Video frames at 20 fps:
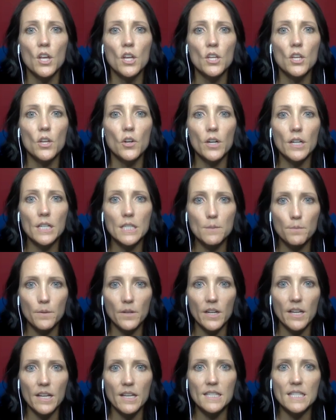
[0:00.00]
Your
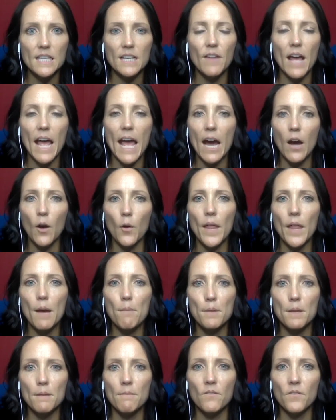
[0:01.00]
experience of how
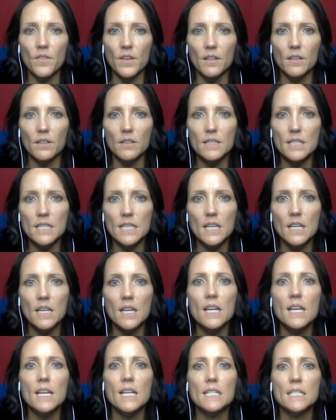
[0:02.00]
that beam feels
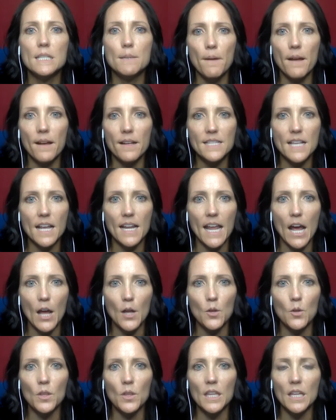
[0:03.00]
depends on how
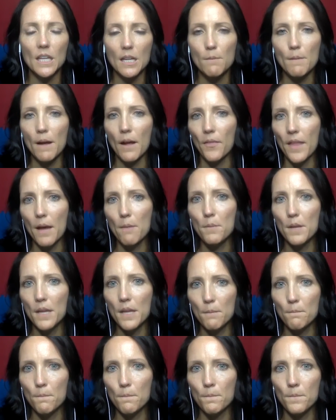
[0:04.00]
you think about that
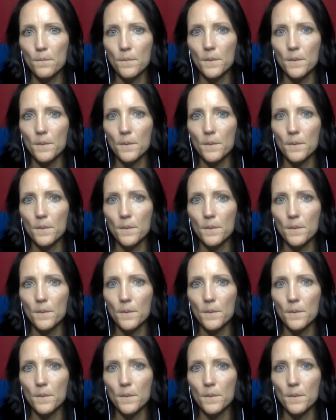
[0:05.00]
beam.